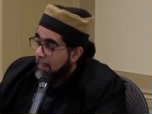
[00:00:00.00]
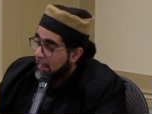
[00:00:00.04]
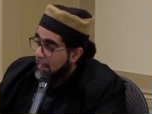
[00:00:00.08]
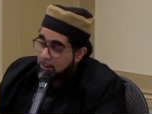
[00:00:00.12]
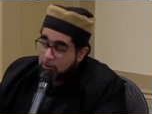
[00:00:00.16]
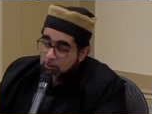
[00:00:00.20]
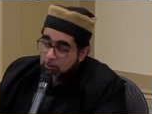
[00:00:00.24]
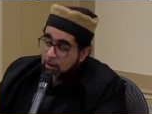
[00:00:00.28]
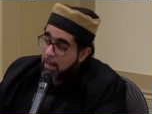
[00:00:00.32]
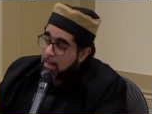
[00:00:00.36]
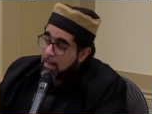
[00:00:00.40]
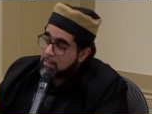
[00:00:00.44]

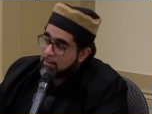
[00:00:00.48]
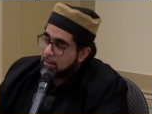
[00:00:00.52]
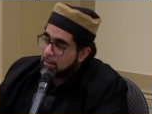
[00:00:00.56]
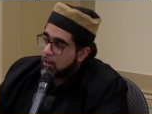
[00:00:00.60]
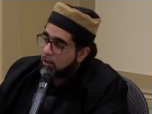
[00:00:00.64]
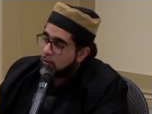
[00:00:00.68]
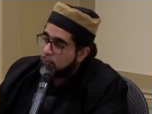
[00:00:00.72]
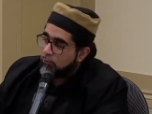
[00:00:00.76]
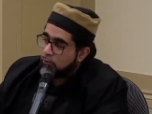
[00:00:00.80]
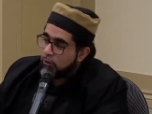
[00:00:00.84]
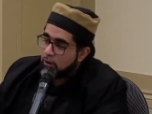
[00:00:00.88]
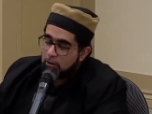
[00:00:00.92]
get your hands out
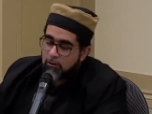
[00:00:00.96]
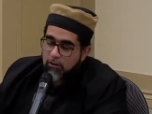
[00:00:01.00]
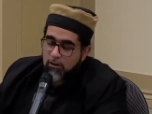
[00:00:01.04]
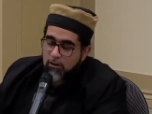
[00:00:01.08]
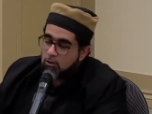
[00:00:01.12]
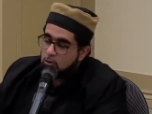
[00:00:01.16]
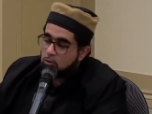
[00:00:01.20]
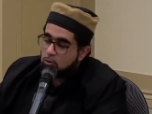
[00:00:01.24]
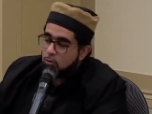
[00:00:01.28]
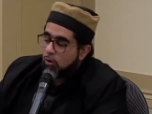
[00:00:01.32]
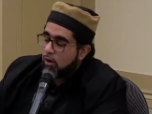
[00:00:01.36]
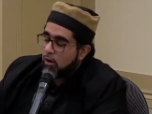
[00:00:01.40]
of it and then
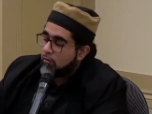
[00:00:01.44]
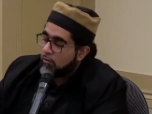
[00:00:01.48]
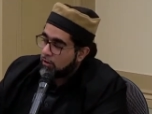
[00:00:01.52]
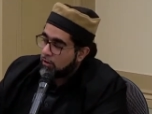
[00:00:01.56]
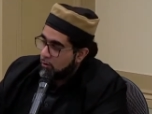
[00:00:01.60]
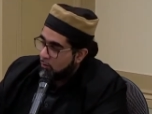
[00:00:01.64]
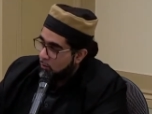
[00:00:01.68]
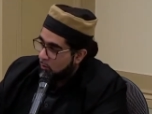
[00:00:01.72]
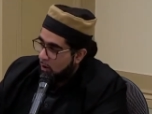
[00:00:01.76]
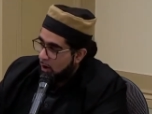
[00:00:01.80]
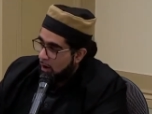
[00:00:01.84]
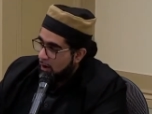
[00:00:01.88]
do whatever
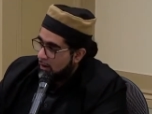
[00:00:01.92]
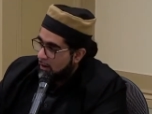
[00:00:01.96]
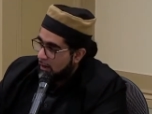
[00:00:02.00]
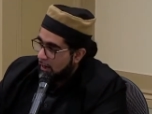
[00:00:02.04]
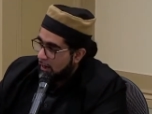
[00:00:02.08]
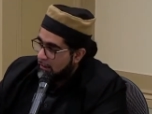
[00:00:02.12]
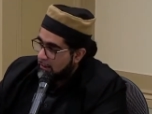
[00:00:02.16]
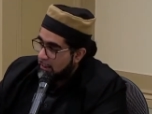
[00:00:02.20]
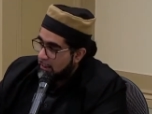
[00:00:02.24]
you want like